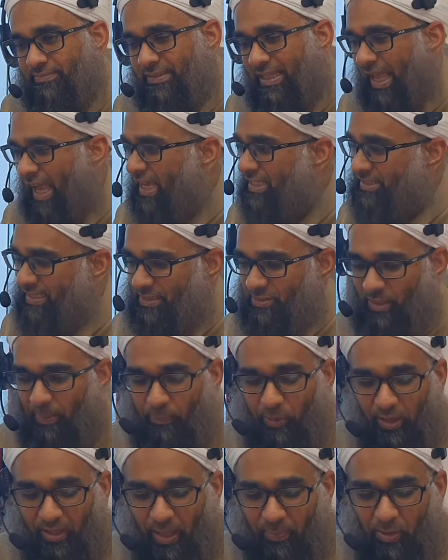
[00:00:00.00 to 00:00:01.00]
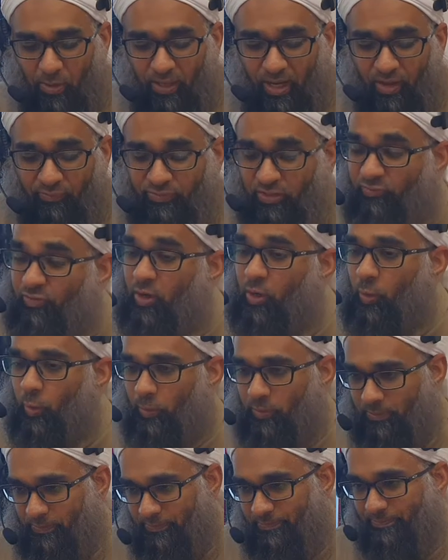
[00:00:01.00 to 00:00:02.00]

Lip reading: The excess. I'm not going to have tafakkuh.